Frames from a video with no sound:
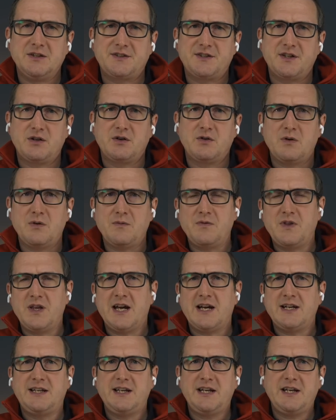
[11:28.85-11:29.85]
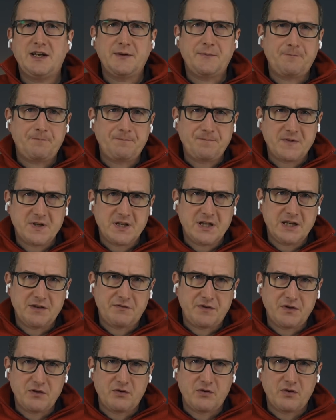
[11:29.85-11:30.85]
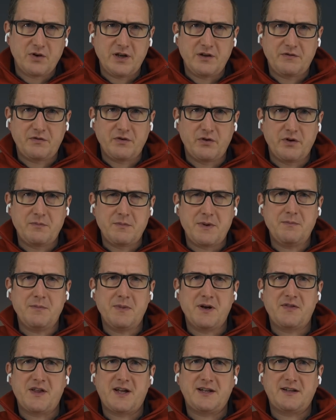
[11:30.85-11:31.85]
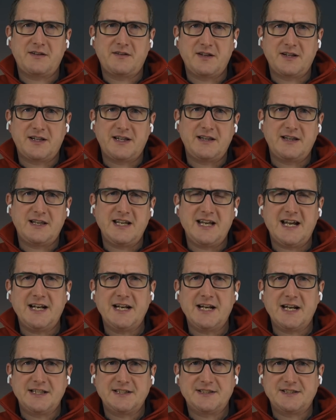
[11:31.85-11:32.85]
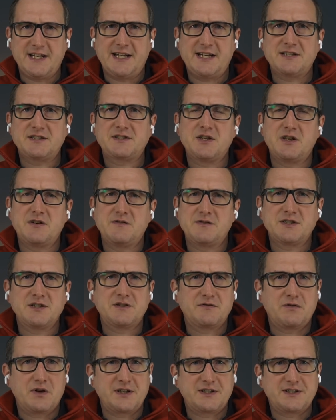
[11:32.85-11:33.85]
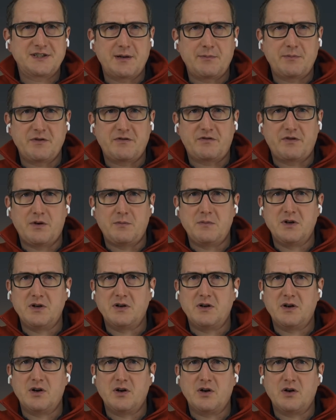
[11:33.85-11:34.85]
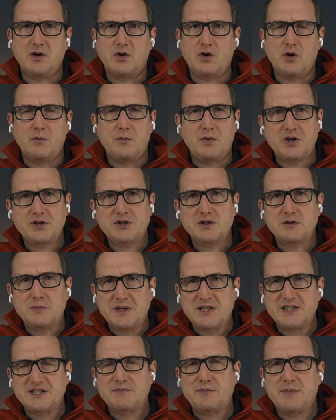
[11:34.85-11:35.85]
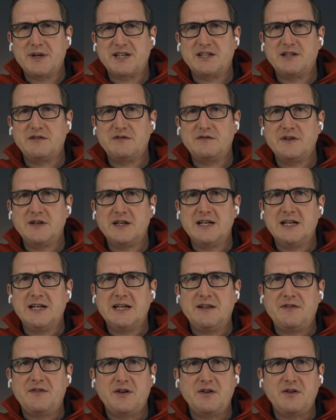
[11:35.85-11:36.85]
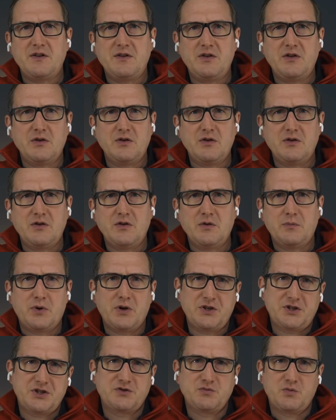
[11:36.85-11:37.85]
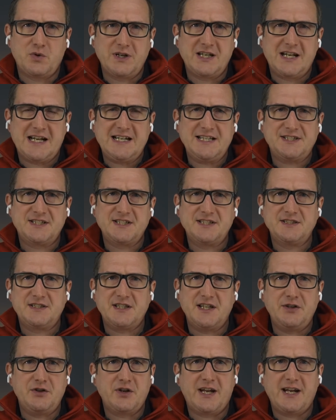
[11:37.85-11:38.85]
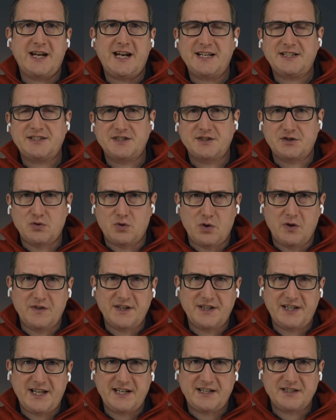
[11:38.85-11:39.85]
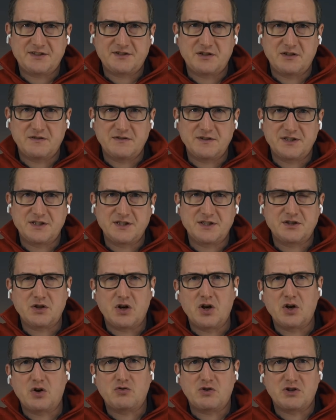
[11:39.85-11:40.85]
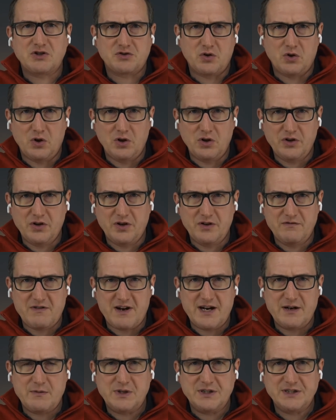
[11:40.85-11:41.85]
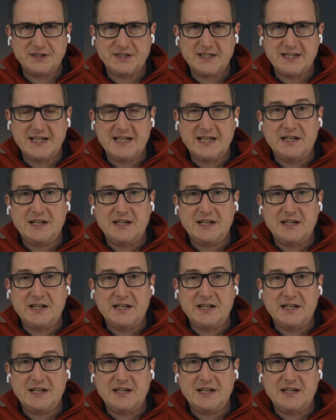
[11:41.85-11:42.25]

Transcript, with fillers: So the idea, if you if you remember that that the anynines data services, for example, from a, a commercial perspective, you, you purchase one license and you get access to all the data services across all your environments.